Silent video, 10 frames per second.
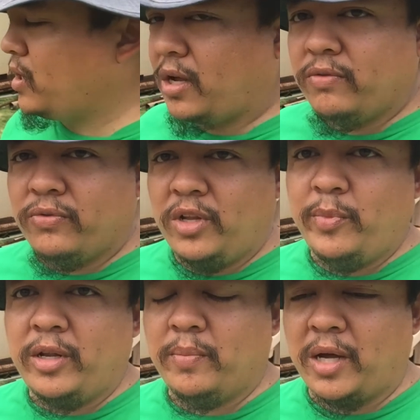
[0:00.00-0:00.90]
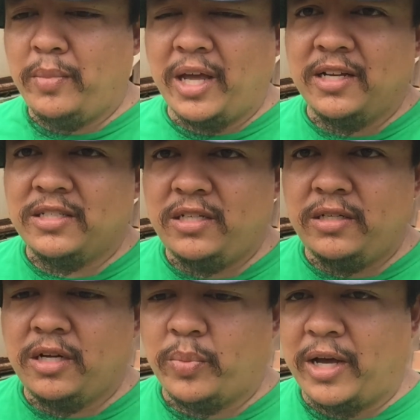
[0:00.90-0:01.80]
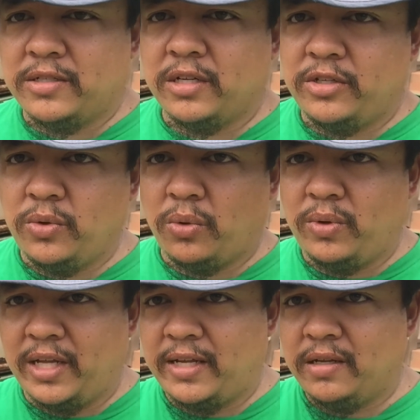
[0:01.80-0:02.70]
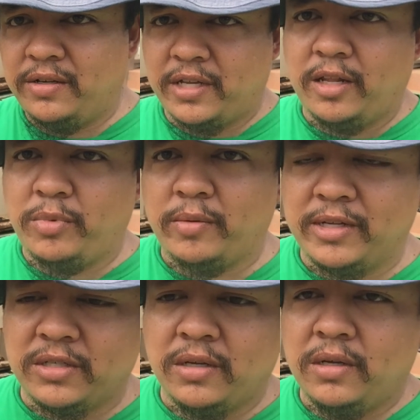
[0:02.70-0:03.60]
I've limited my magazine capacity to only 10 BBs.